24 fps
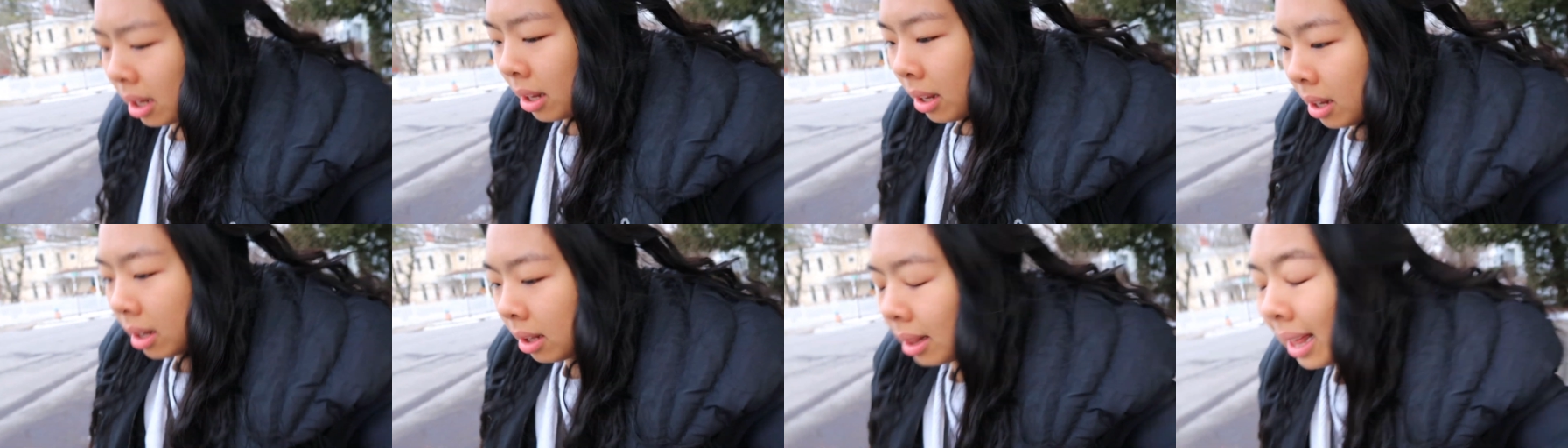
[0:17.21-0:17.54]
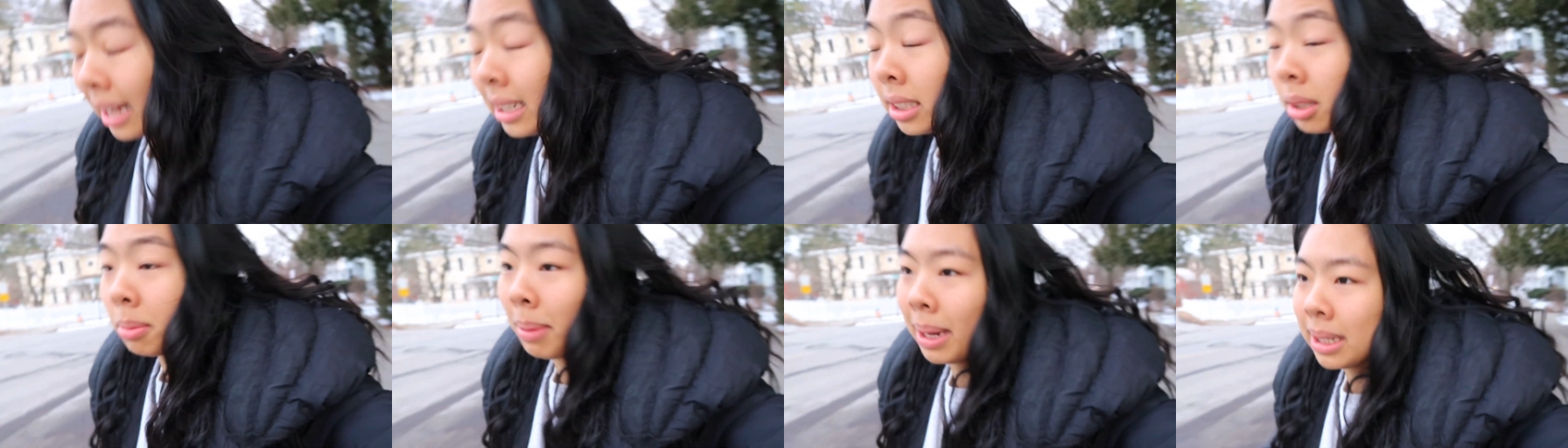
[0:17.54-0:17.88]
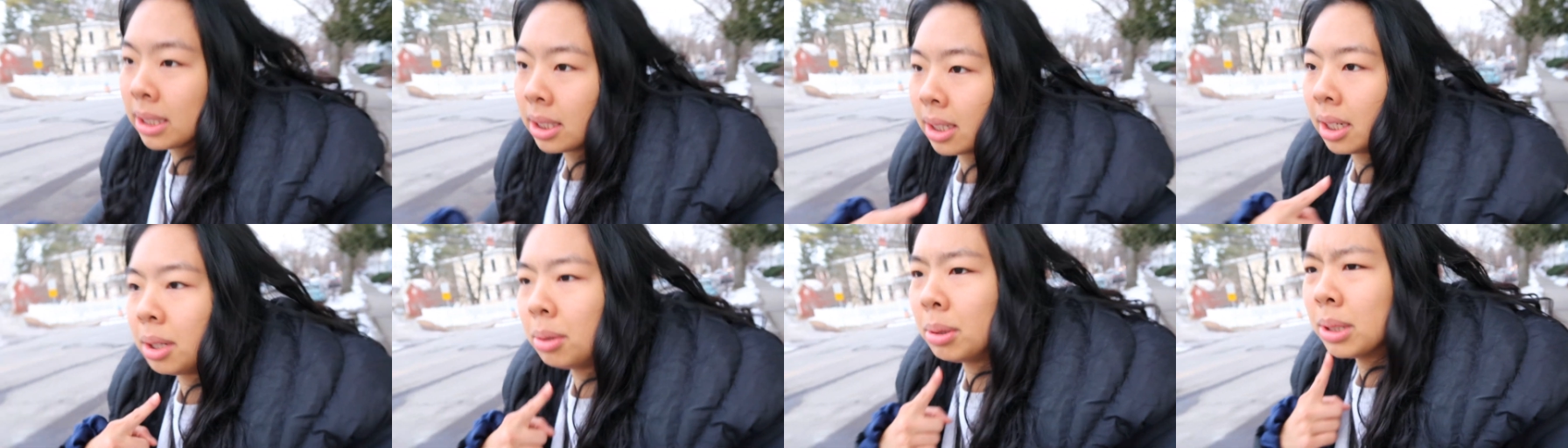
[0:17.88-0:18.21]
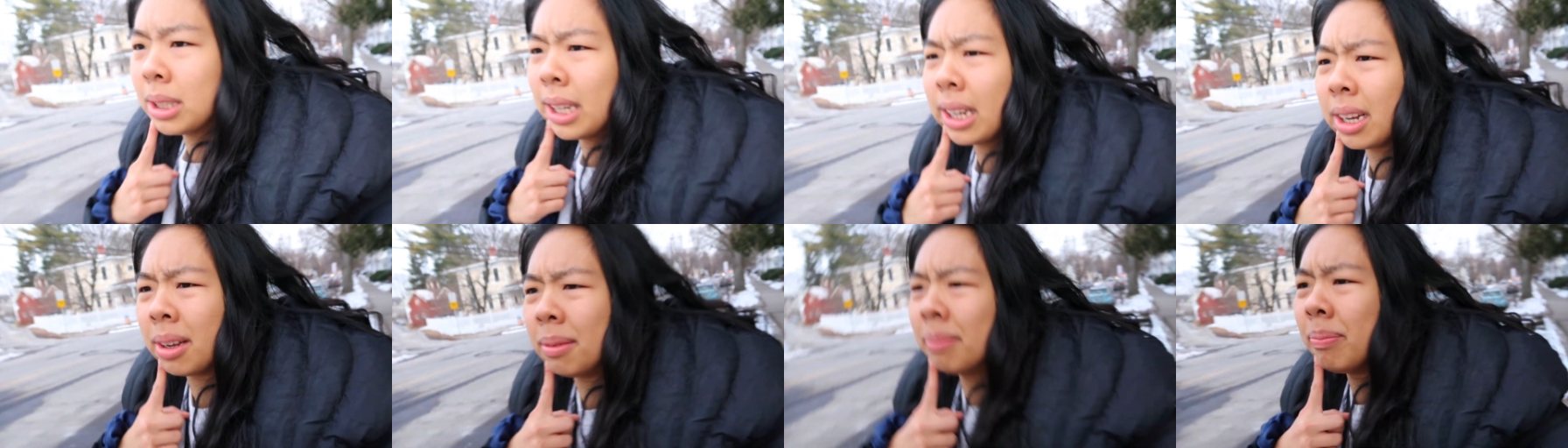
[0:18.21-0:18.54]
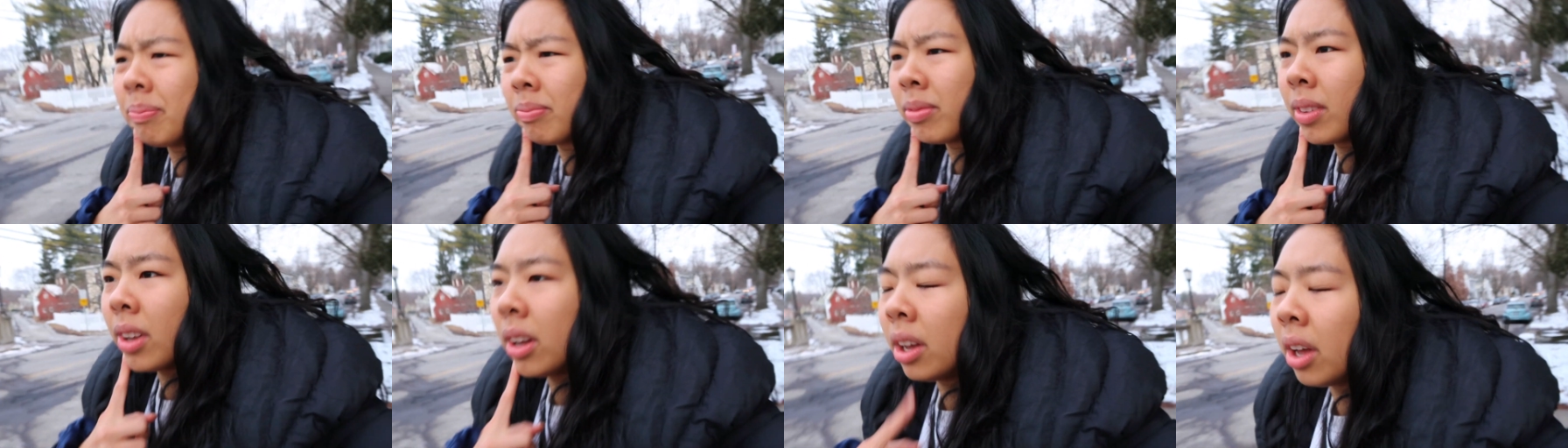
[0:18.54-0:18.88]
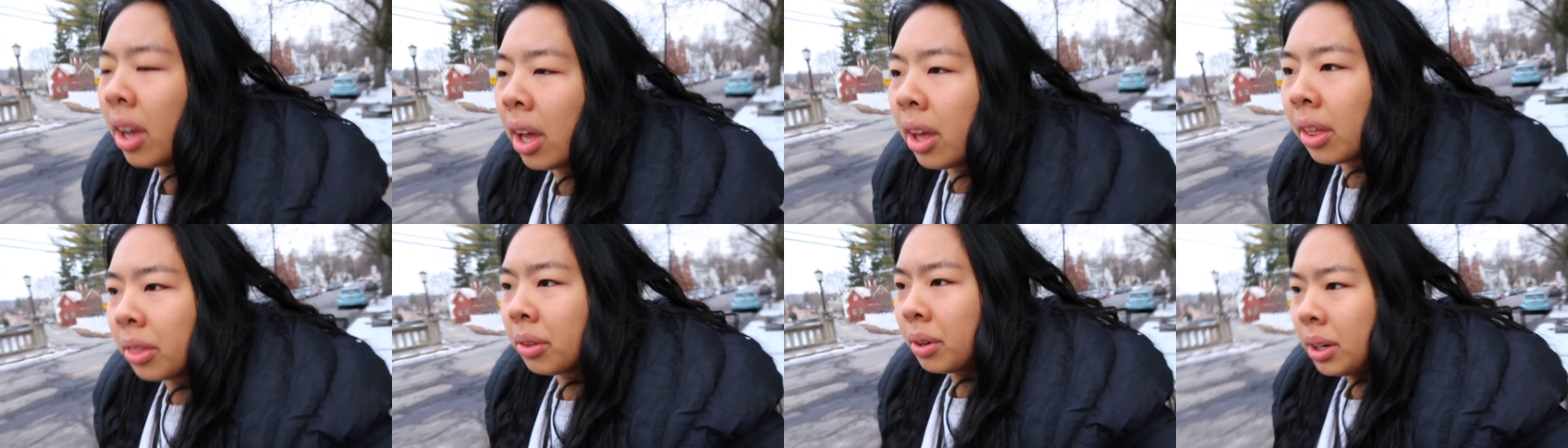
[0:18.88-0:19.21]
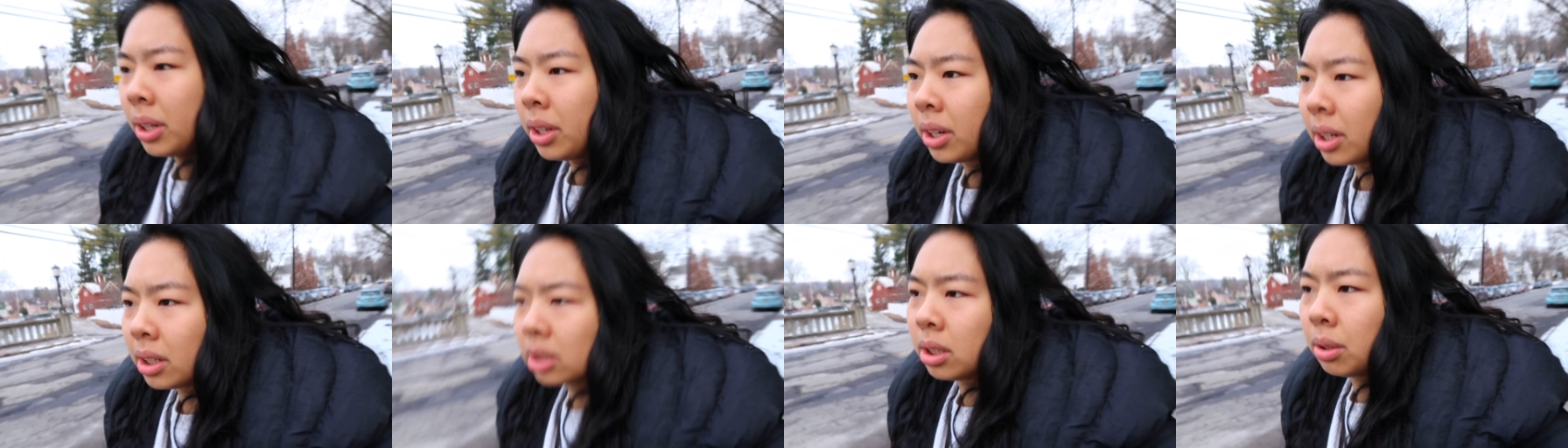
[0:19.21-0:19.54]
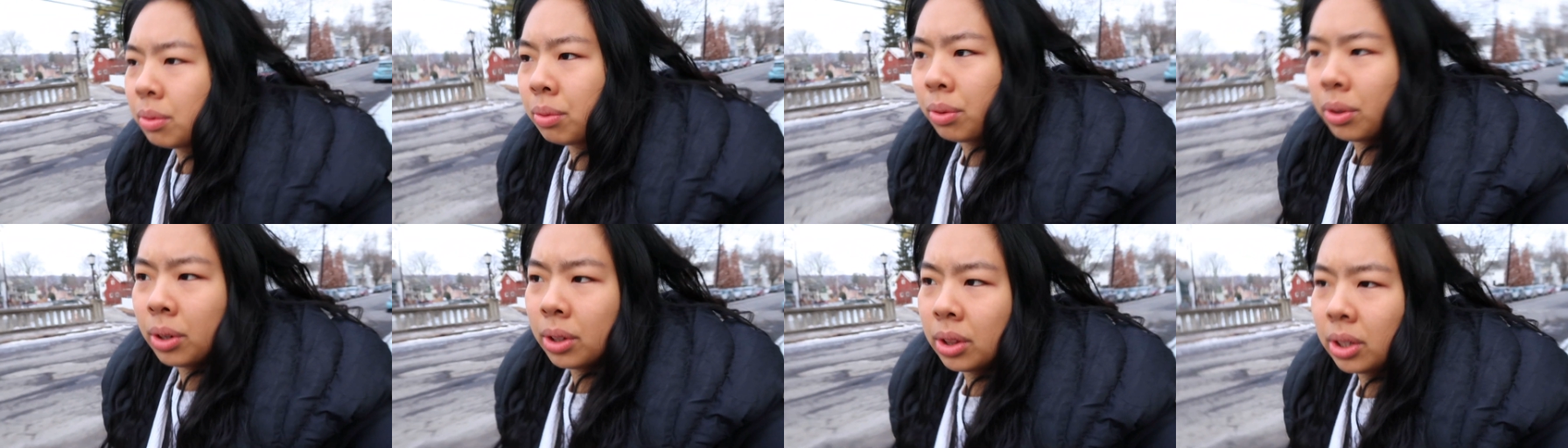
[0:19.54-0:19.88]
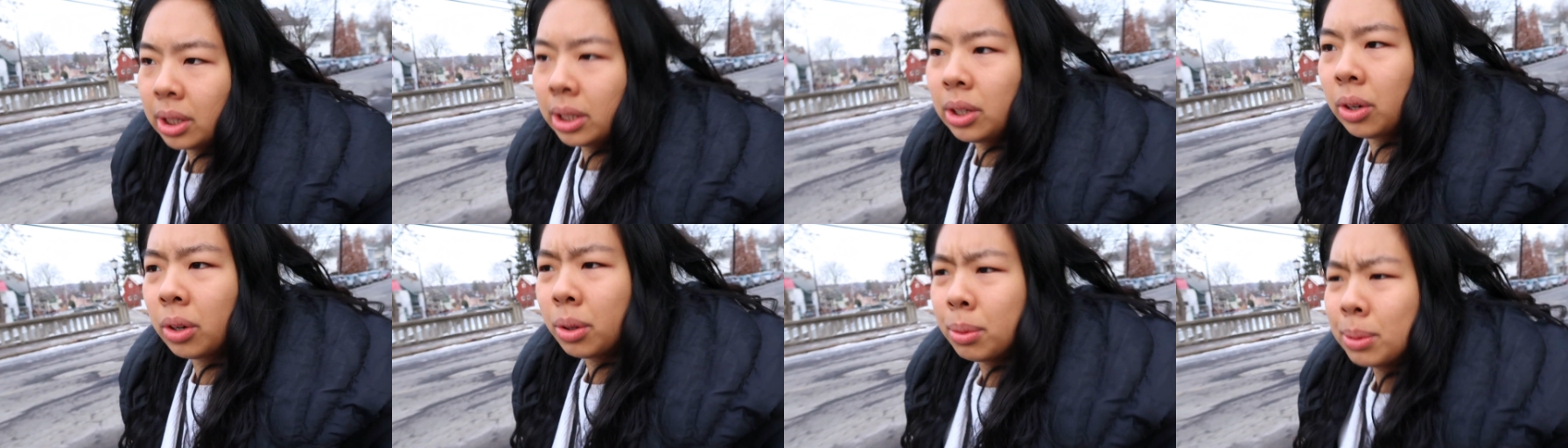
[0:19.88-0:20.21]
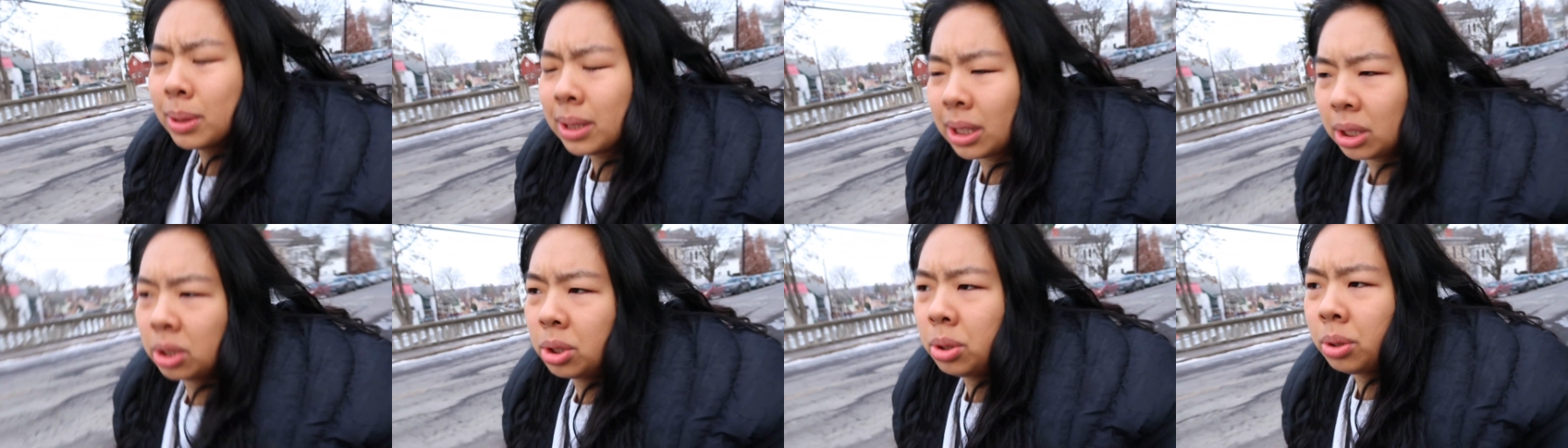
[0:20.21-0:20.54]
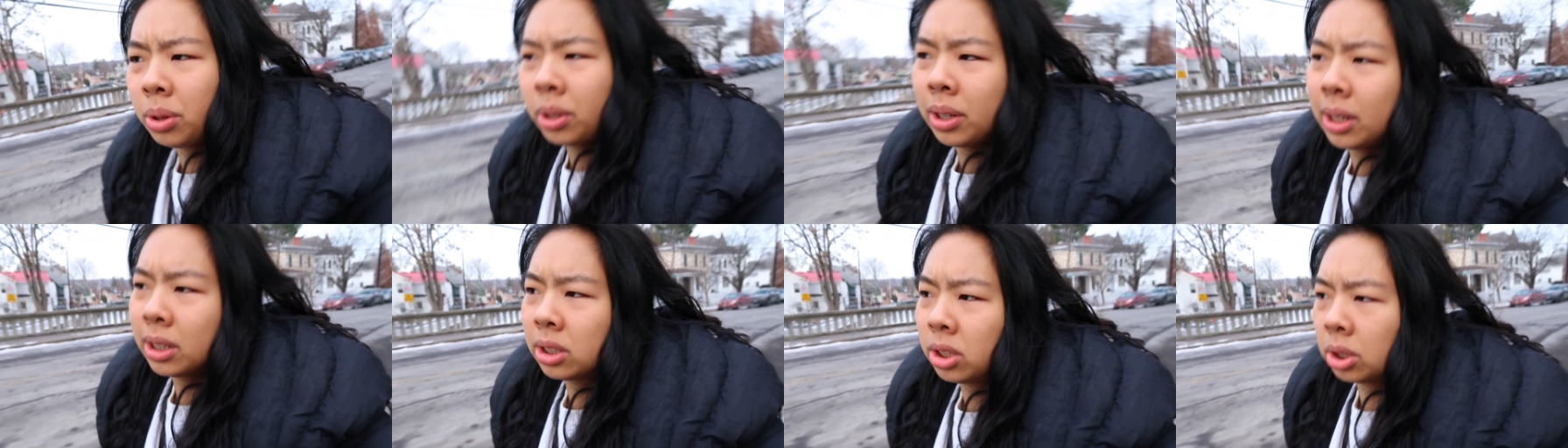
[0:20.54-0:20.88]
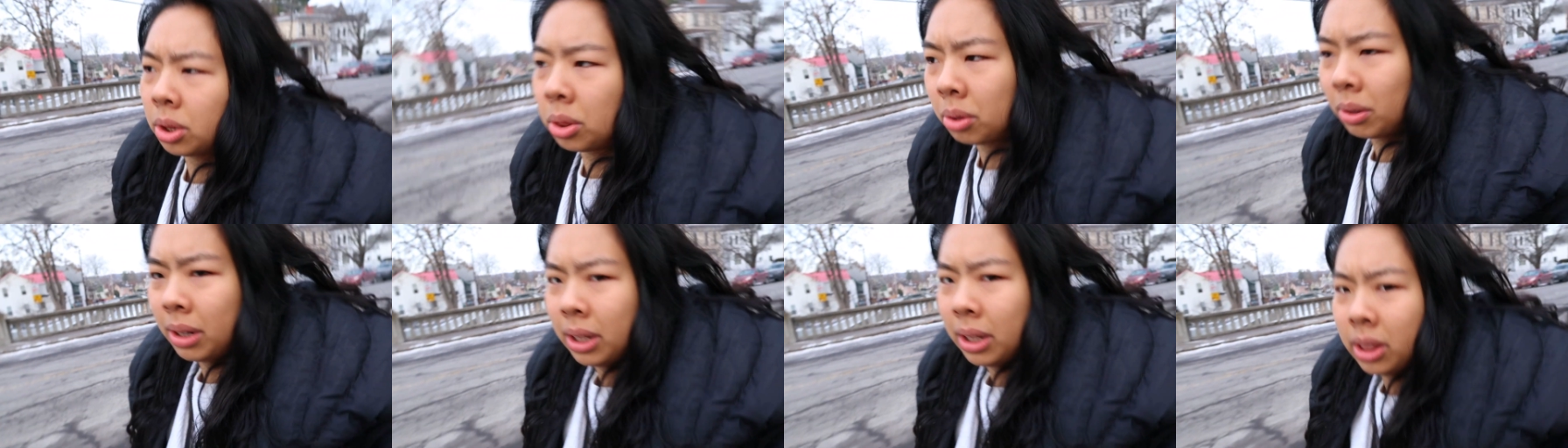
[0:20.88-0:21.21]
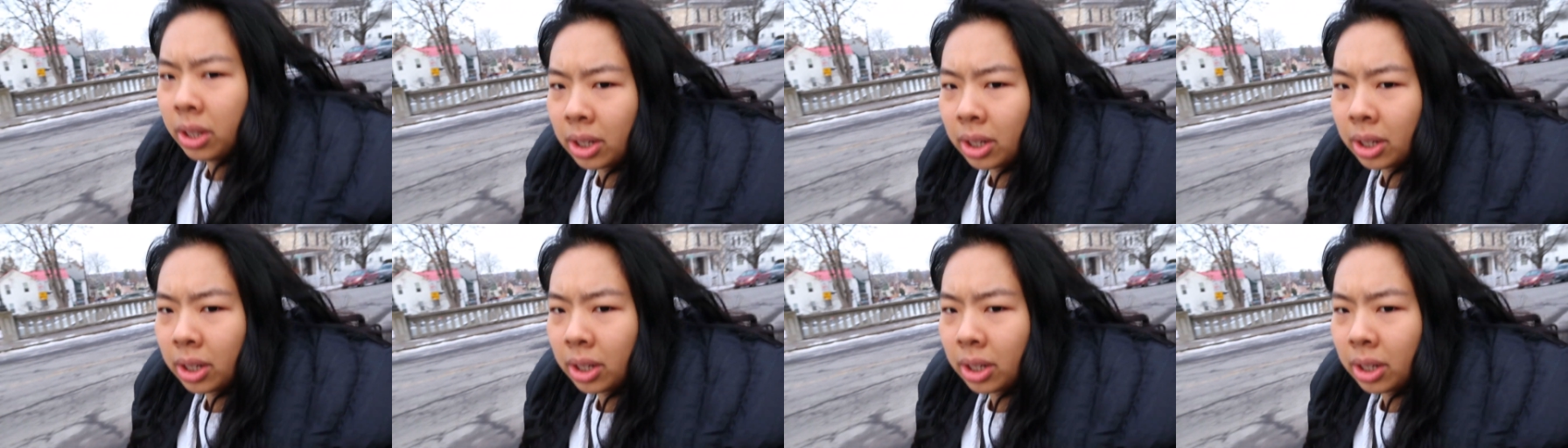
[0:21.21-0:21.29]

So I'm Sam, second year grad student here at Cornell.